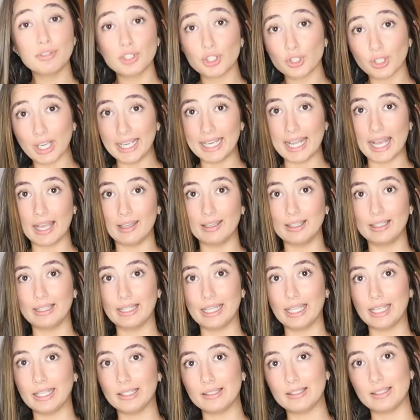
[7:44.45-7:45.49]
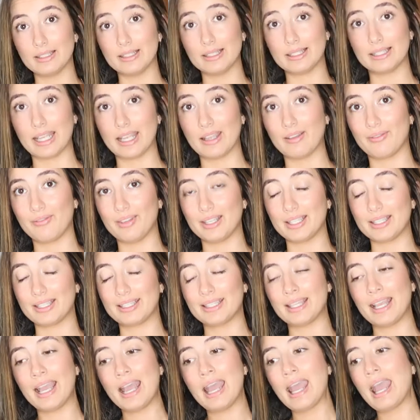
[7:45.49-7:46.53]
to try it out at least and see if
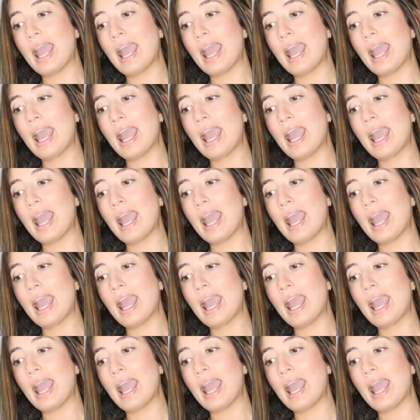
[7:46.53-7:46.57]
it's